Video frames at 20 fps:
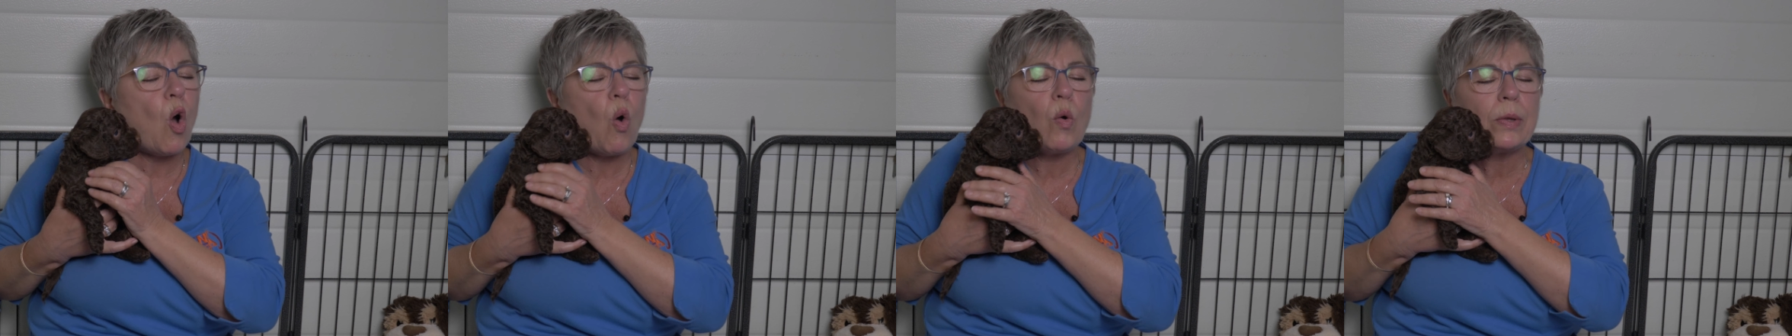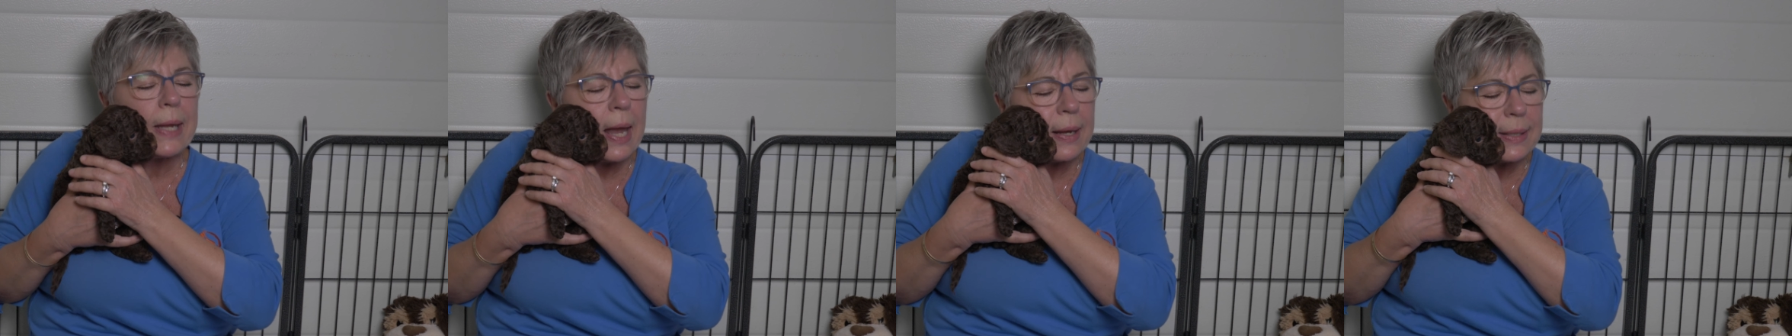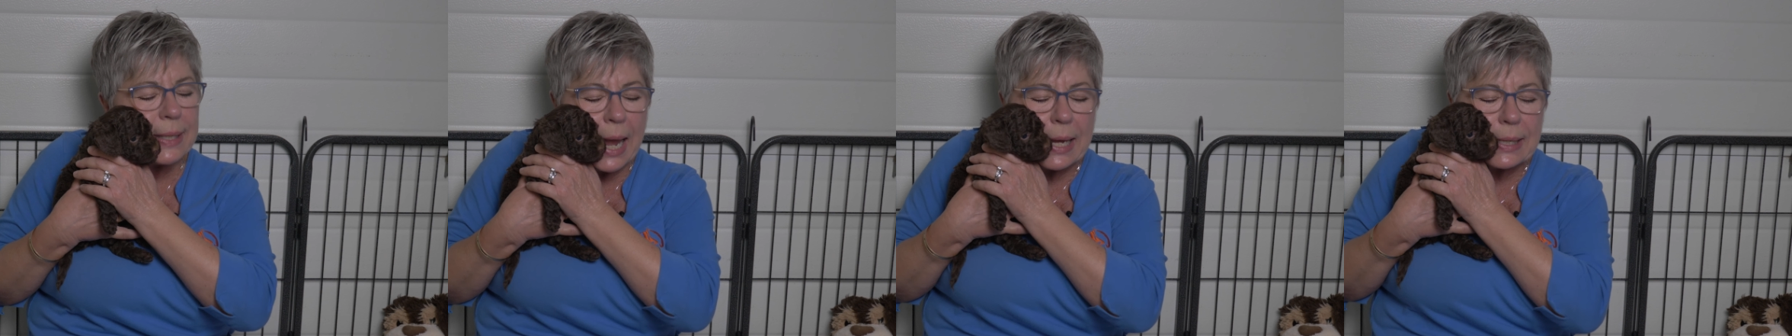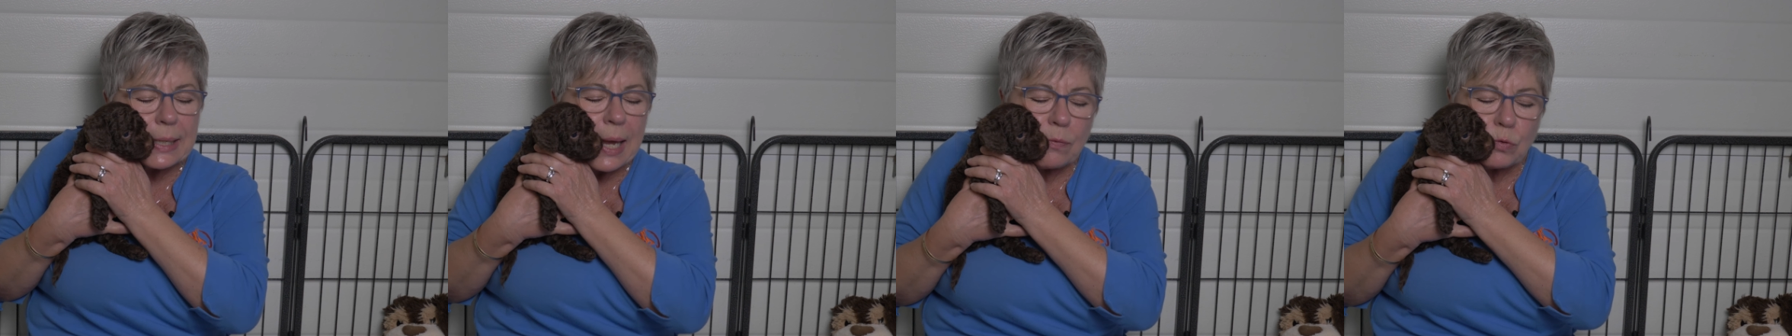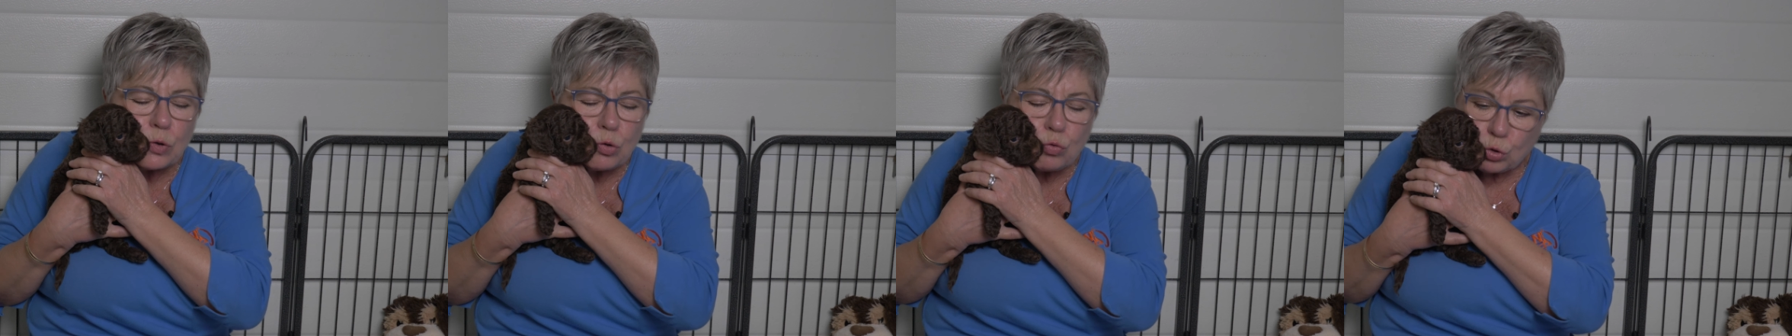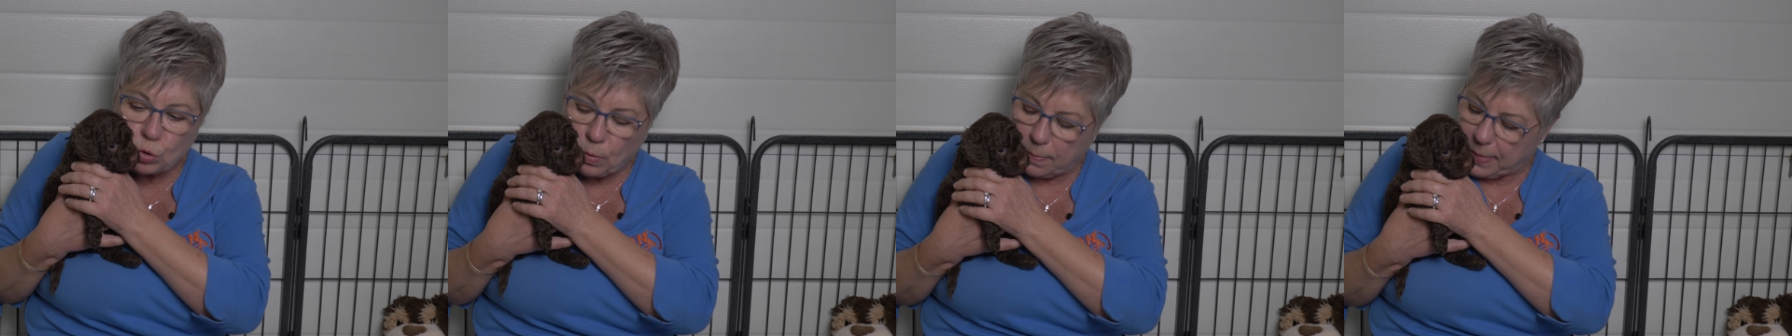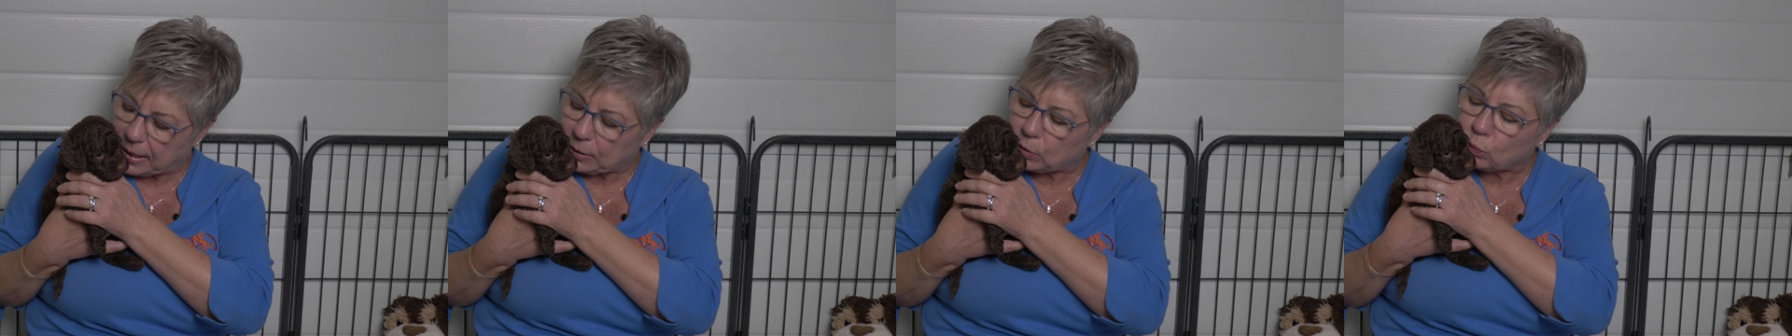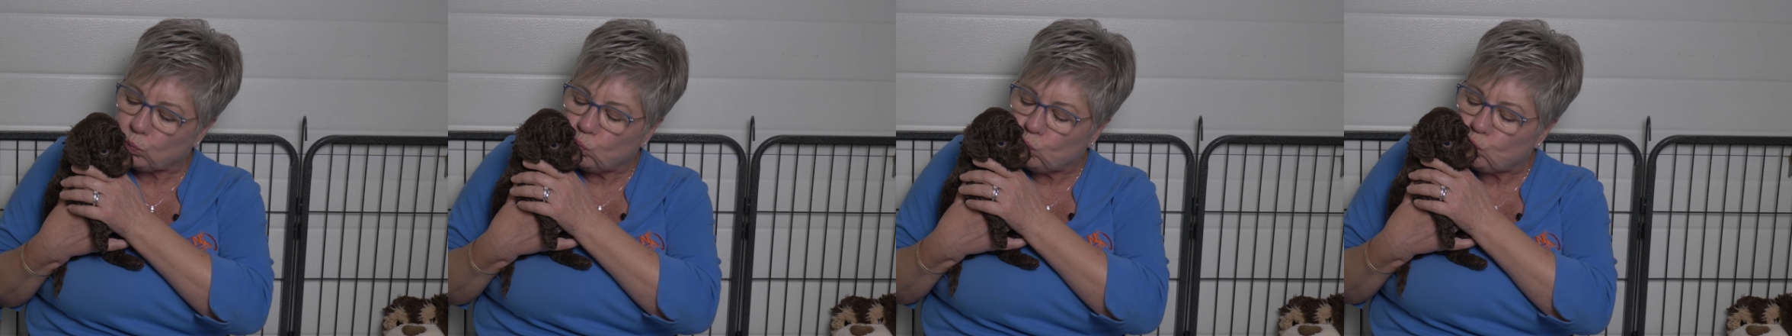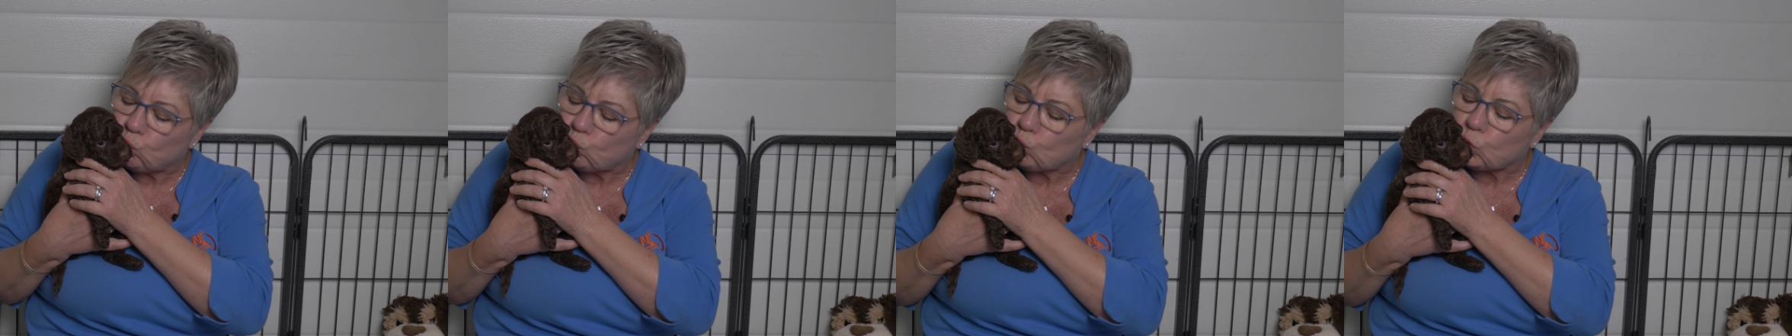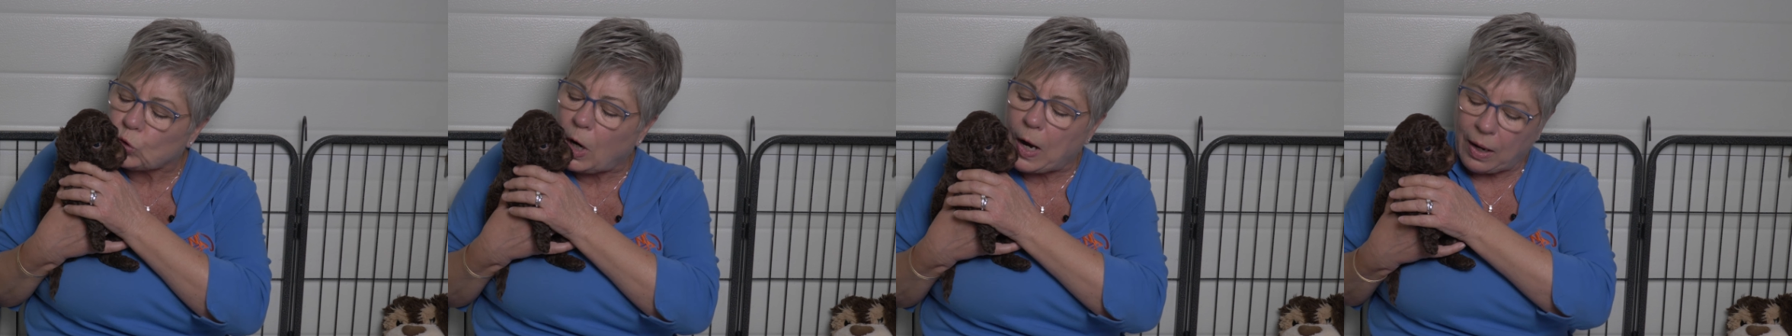Oh, I love you so much.
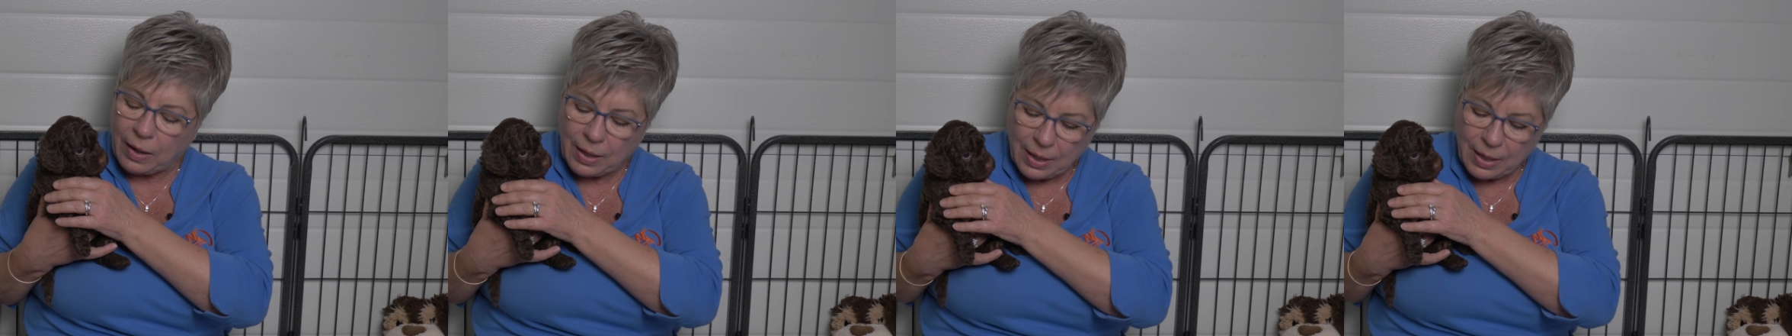Mwah!